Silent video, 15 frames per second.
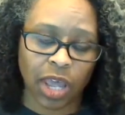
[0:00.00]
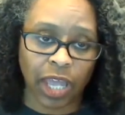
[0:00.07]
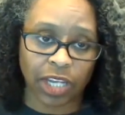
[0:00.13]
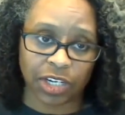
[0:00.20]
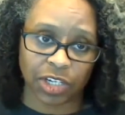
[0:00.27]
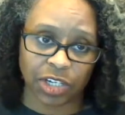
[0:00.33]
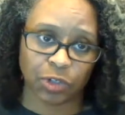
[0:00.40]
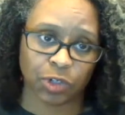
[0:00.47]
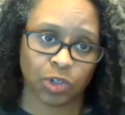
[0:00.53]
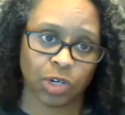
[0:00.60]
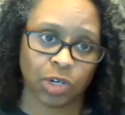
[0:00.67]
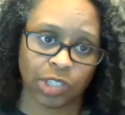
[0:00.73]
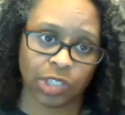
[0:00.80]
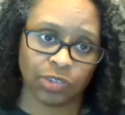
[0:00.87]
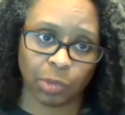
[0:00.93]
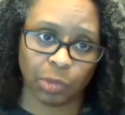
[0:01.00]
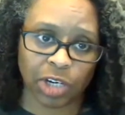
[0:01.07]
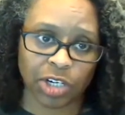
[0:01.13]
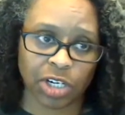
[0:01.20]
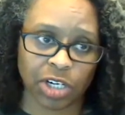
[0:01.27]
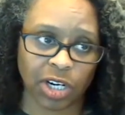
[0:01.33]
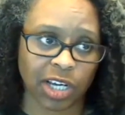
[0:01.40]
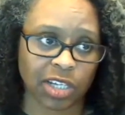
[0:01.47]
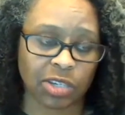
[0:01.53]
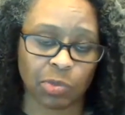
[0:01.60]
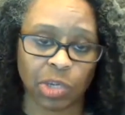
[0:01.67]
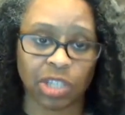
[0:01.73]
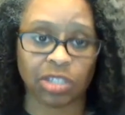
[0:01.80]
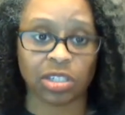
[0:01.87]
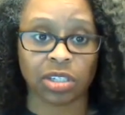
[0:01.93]
and digital transformation as
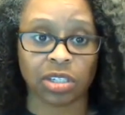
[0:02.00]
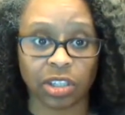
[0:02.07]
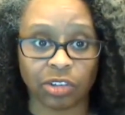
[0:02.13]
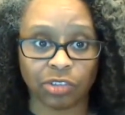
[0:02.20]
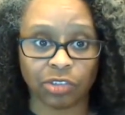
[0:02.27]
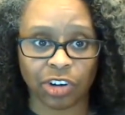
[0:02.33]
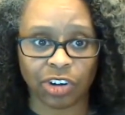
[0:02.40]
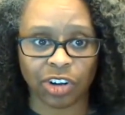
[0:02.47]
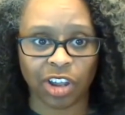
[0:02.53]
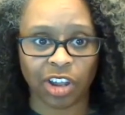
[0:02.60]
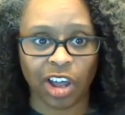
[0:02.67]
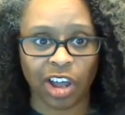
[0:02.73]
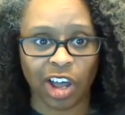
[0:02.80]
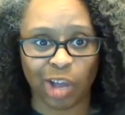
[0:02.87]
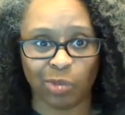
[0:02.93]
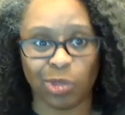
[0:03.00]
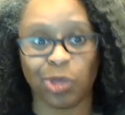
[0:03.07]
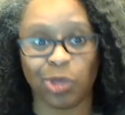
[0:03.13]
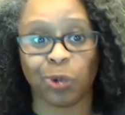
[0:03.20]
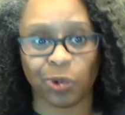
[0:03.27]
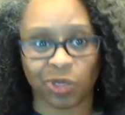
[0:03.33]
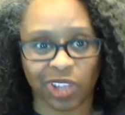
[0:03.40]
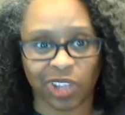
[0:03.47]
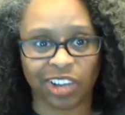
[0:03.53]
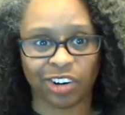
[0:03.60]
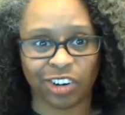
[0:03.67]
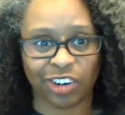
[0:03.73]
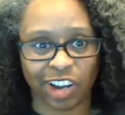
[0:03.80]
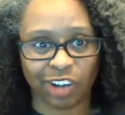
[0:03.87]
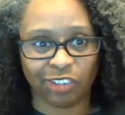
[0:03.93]
being delivered um, through the
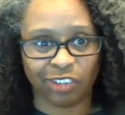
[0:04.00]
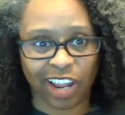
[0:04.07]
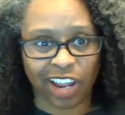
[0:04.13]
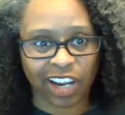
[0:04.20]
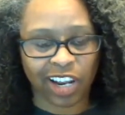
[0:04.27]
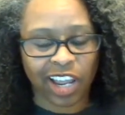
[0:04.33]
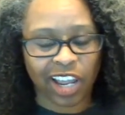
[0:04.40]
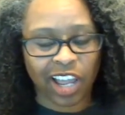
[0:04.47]
internet, right?